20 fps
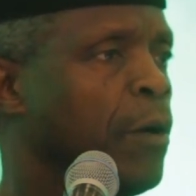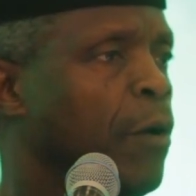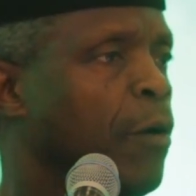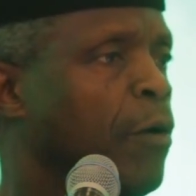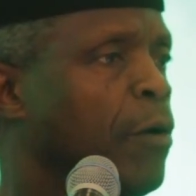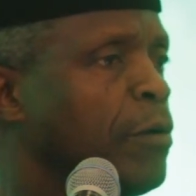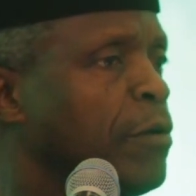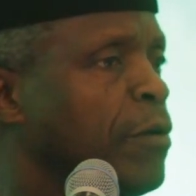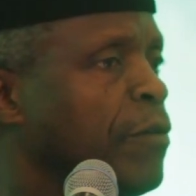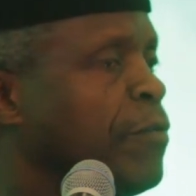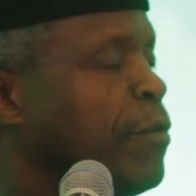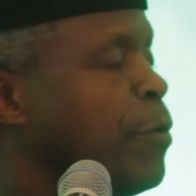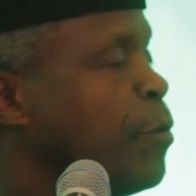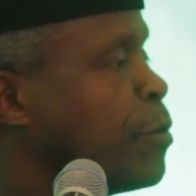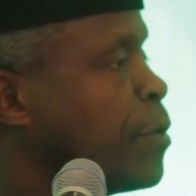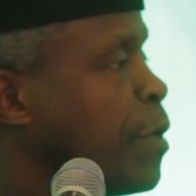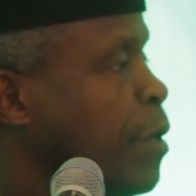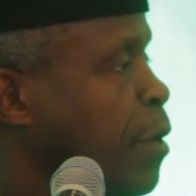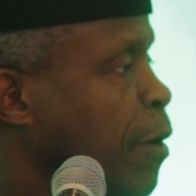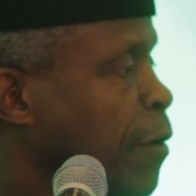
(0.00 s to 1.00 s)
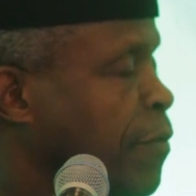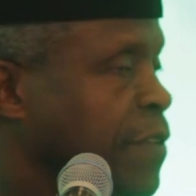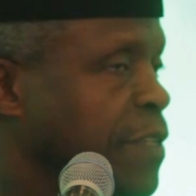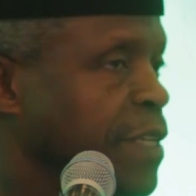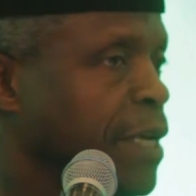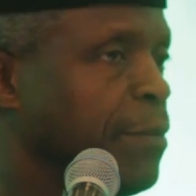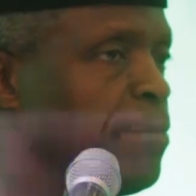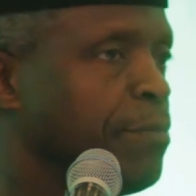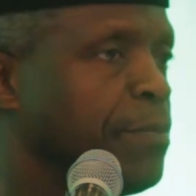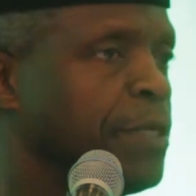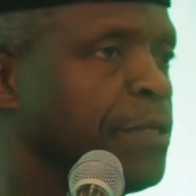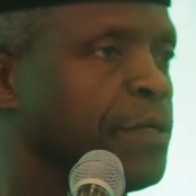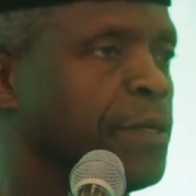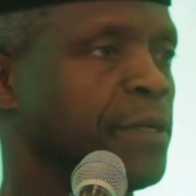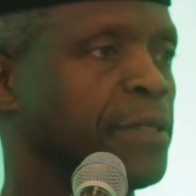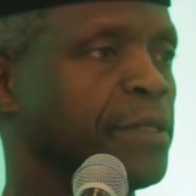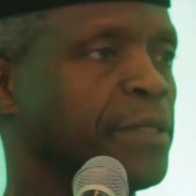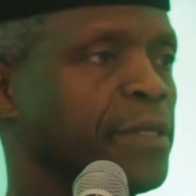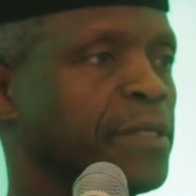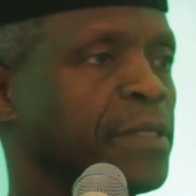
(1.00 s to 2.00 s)
All of those lofty
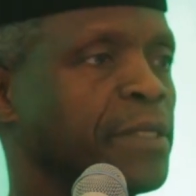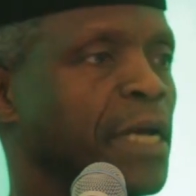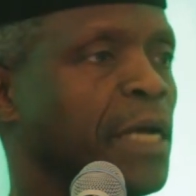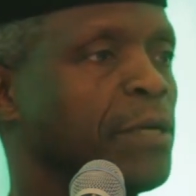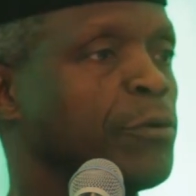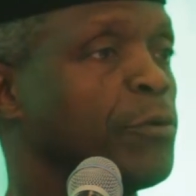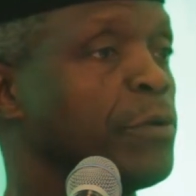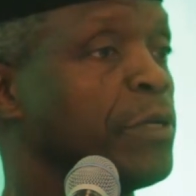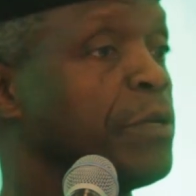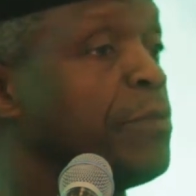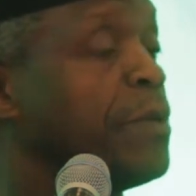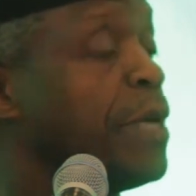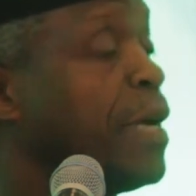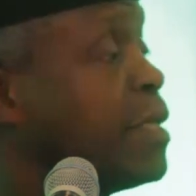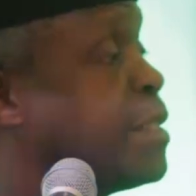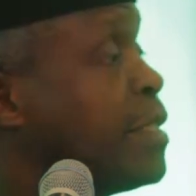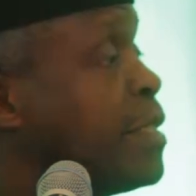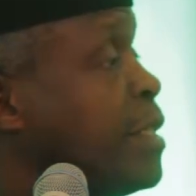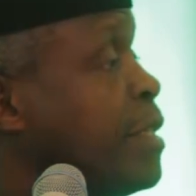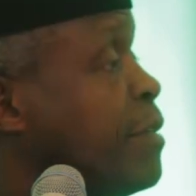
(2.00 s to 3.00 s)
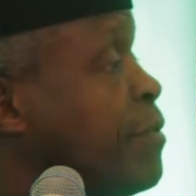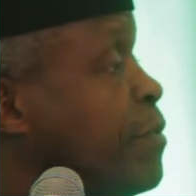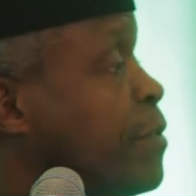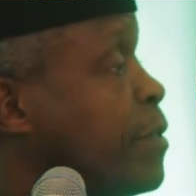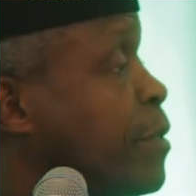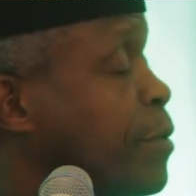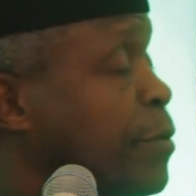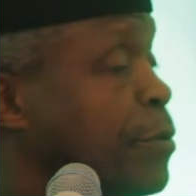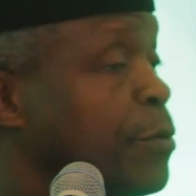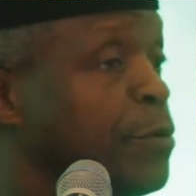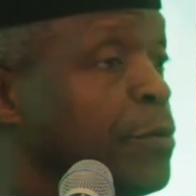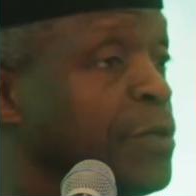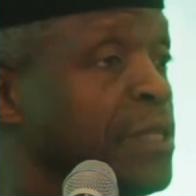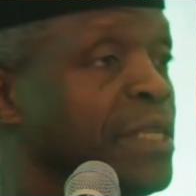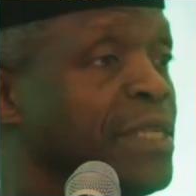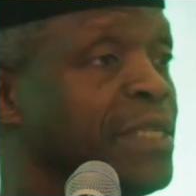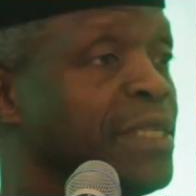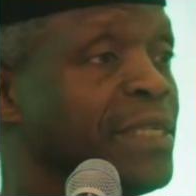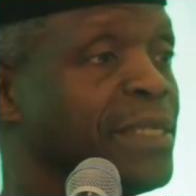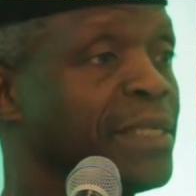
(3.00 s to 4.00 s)
ambitions can only be achieved through
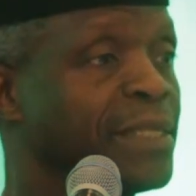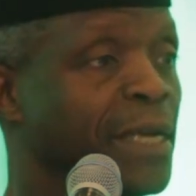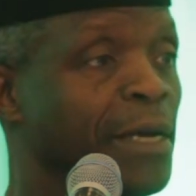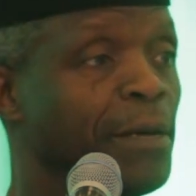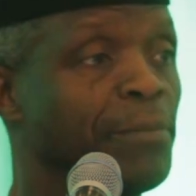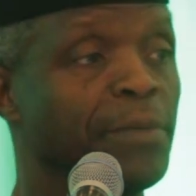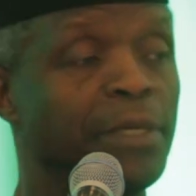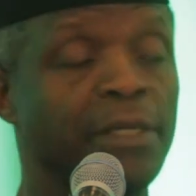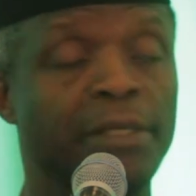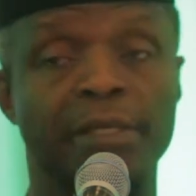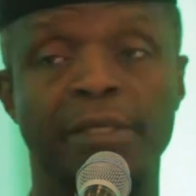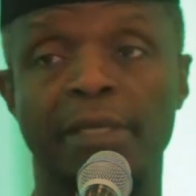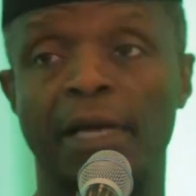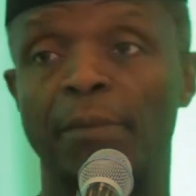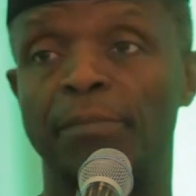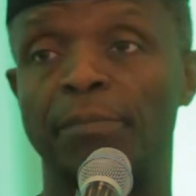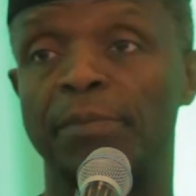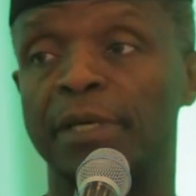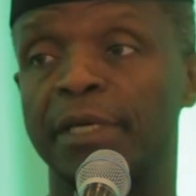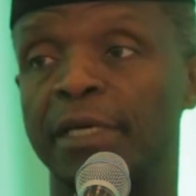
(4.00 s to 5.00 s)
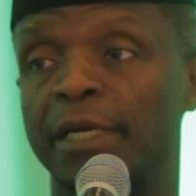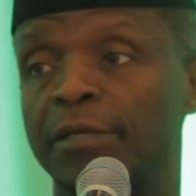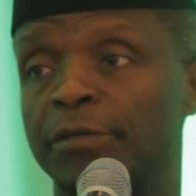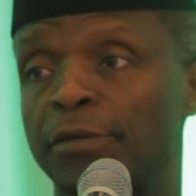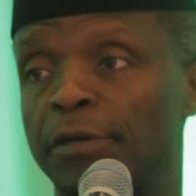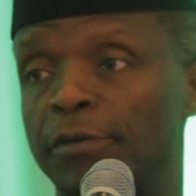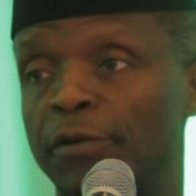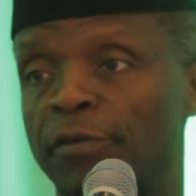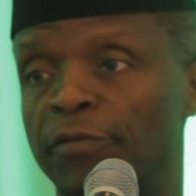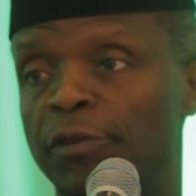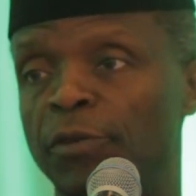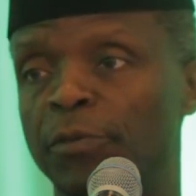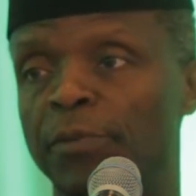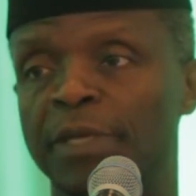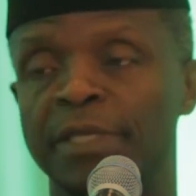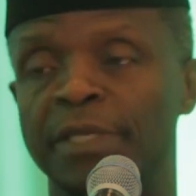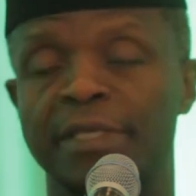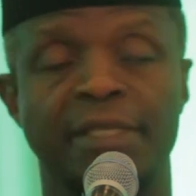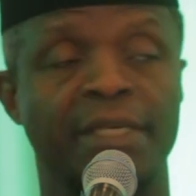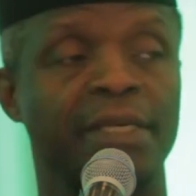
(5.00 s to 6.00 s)
the determined application of
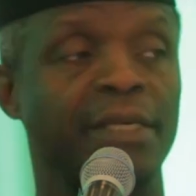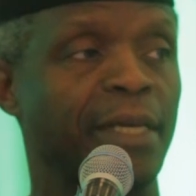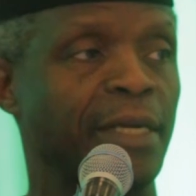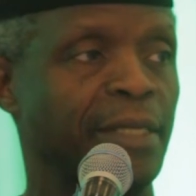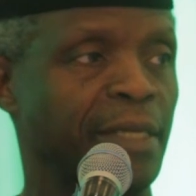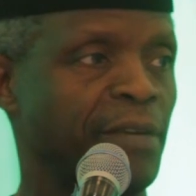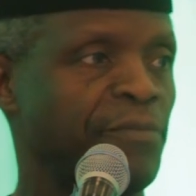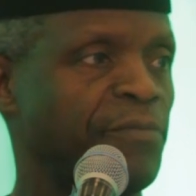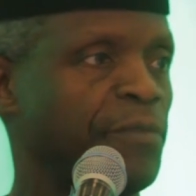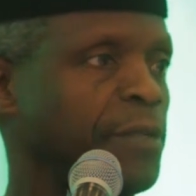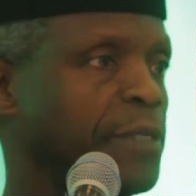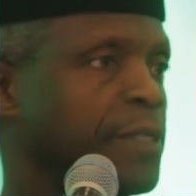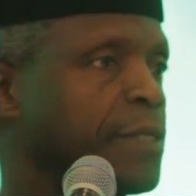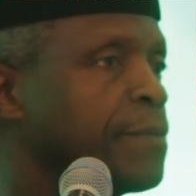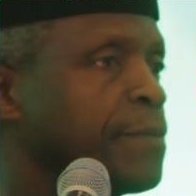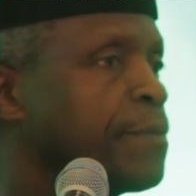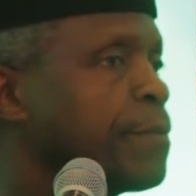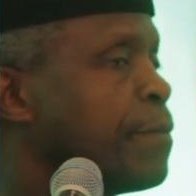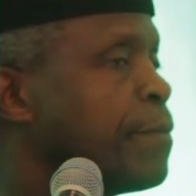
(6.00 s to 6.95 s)
human skill and effort.